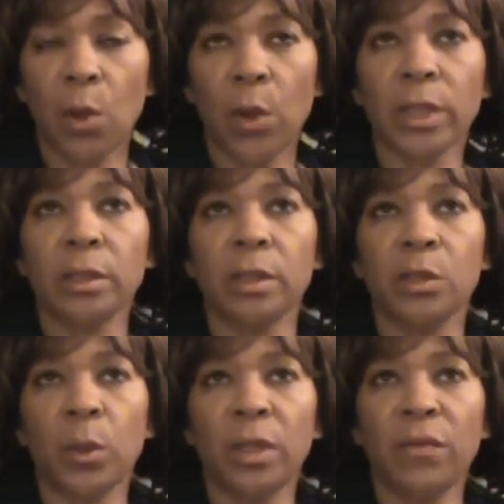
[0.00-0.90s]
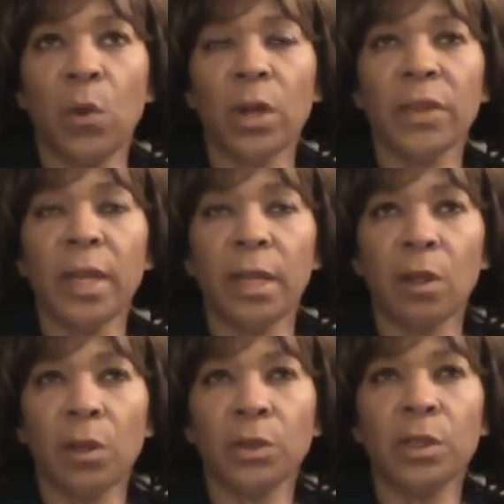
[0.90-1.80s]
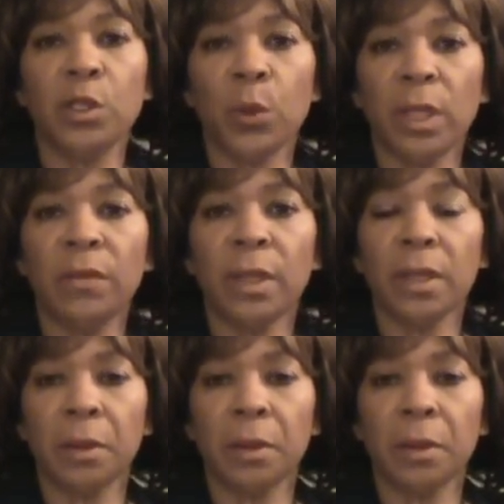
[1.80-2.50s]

court the 24th and also the 25th.